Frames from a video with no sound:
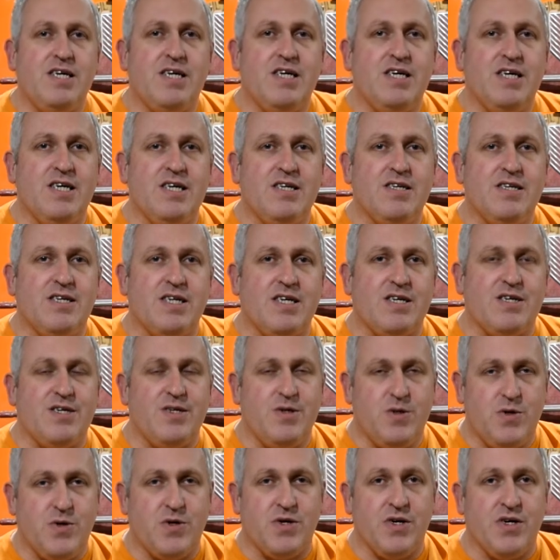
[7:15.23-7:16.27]
is actually
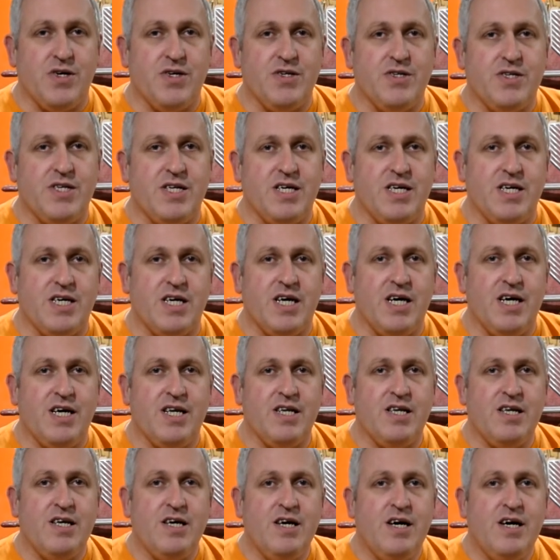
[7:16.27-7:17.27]
organising it again,